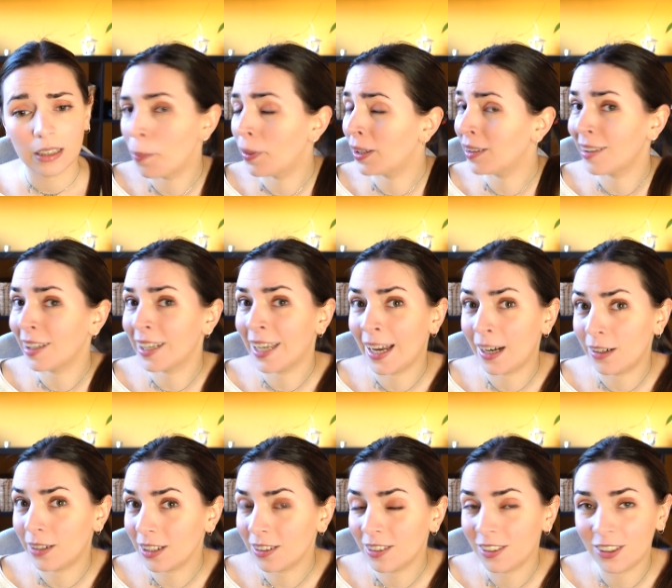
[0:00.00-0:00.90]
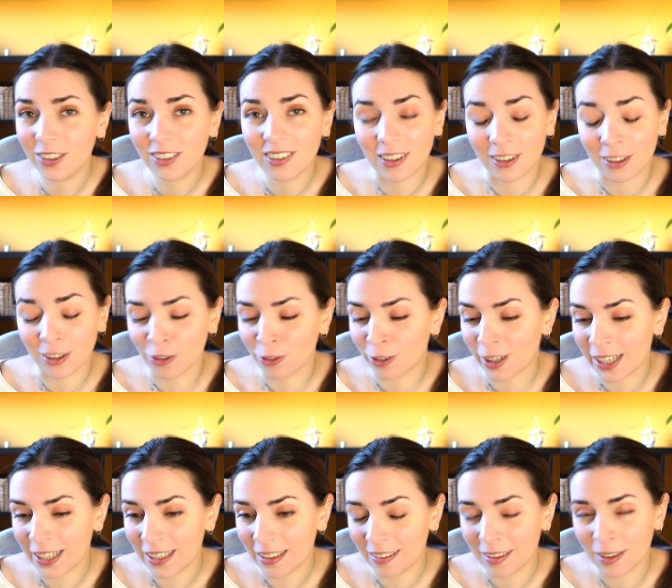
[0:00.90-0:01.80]
but the characters are
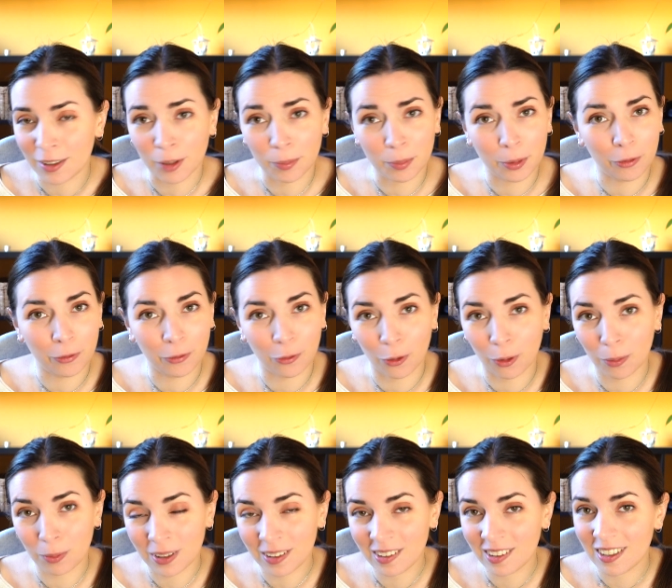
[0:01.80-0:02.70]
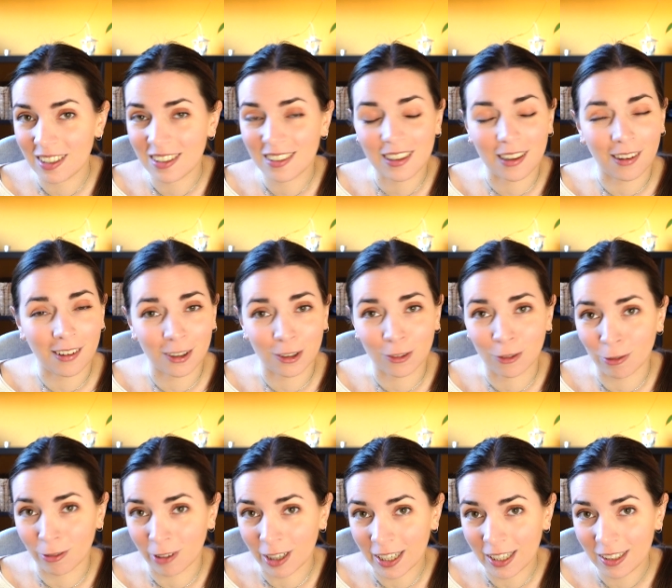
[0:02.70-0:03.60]
great, the performances are
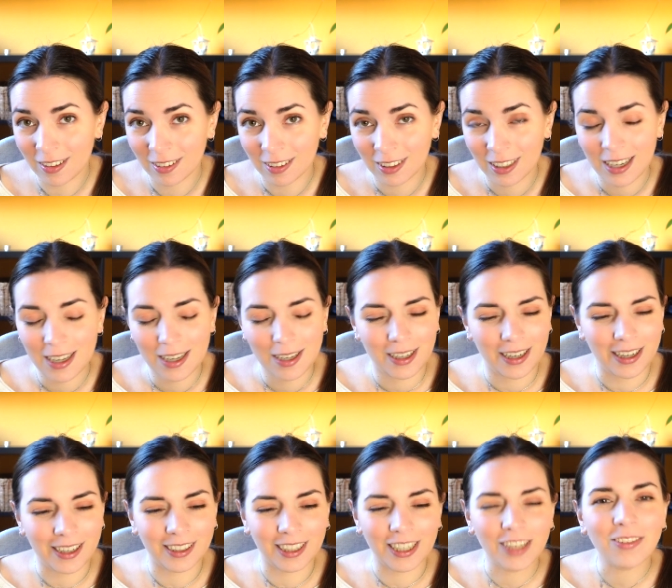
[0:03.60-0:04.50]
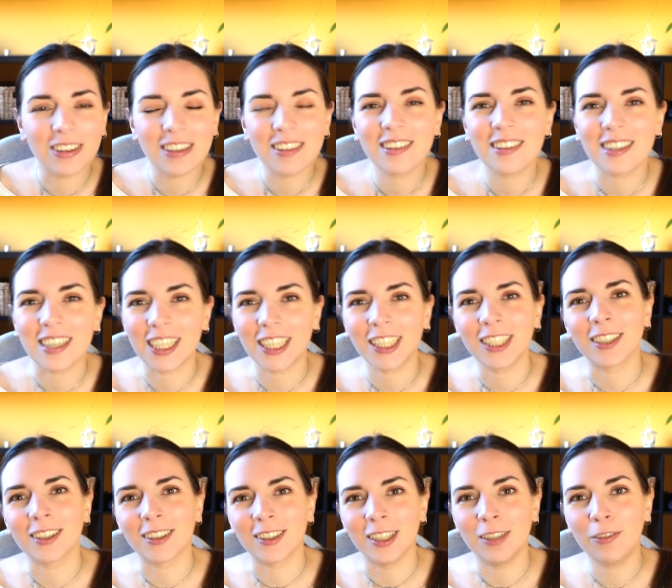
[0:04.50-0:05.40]
great, and even seeing
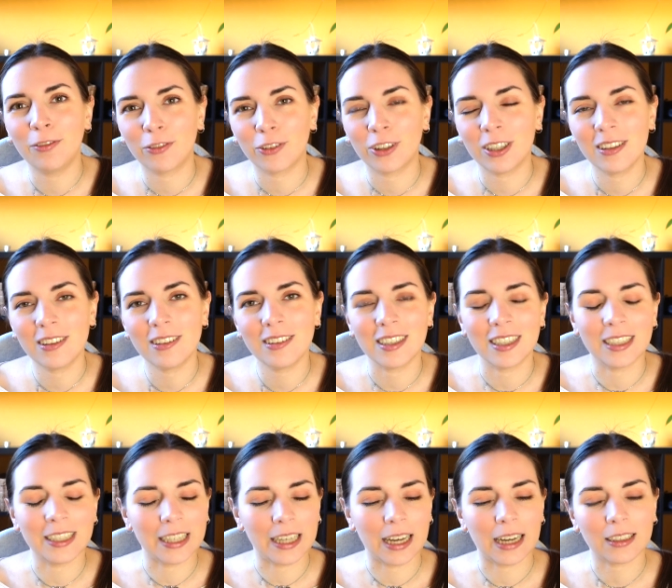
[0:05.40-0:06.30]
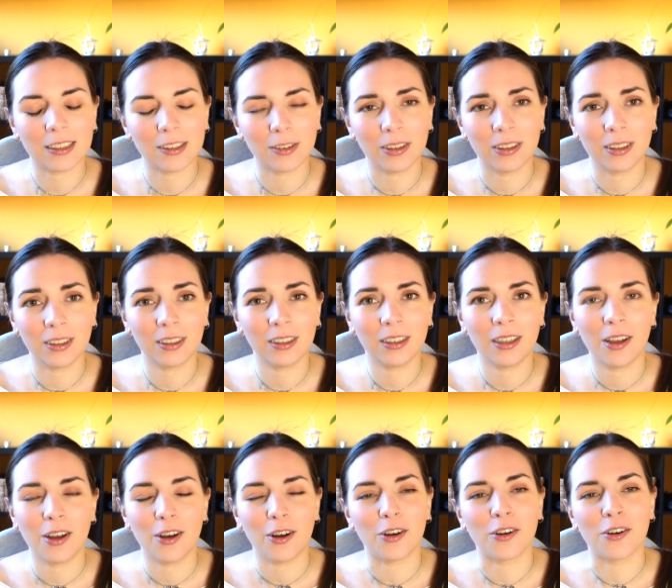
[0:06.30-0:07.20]
the difference in the acting
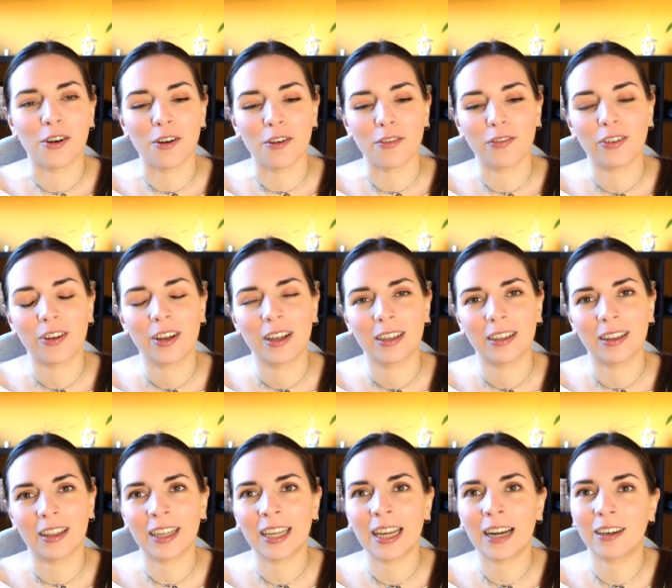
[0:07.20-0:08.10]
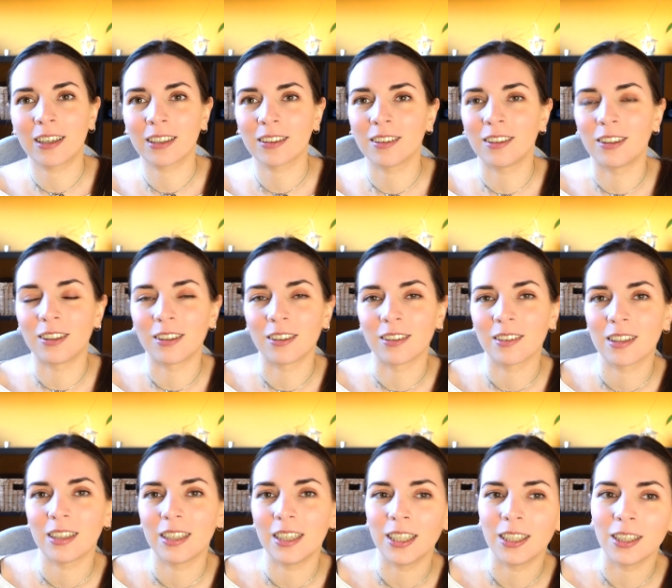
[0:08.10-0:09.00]
of the characters
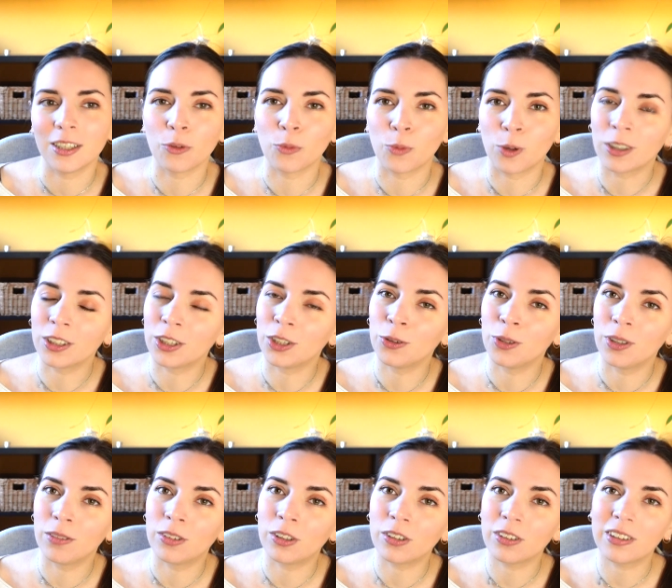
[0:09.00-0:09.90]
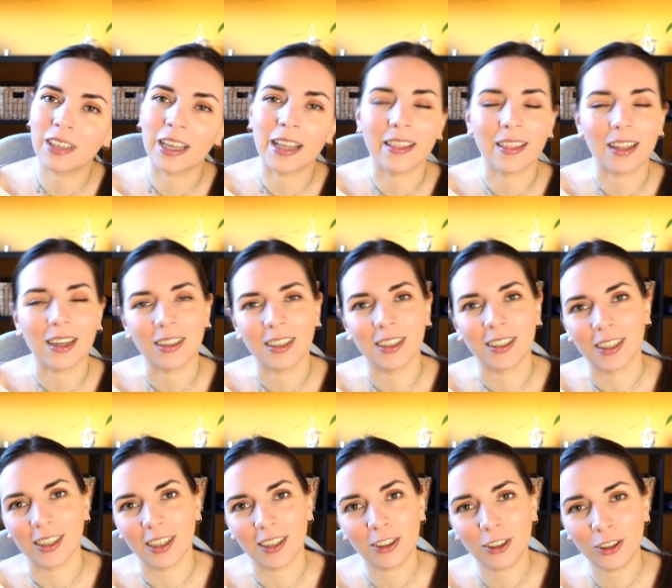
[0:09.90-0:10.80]
in one universe and then in
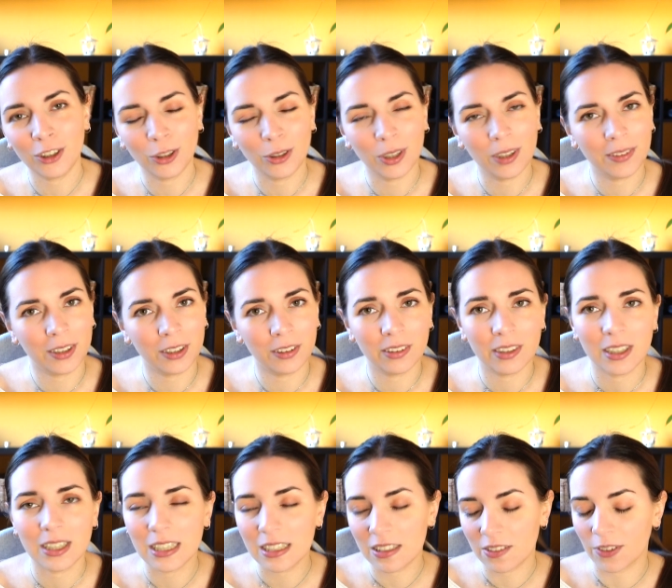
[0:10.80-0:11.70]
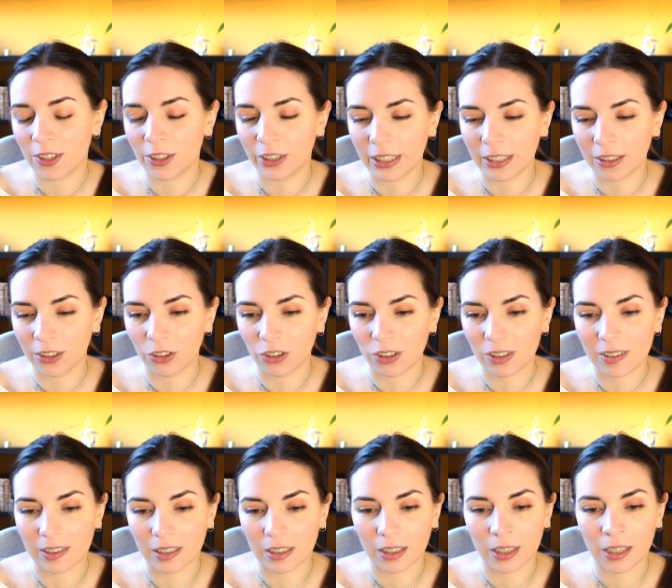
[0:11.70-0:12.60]
the other universe, it's very interesting.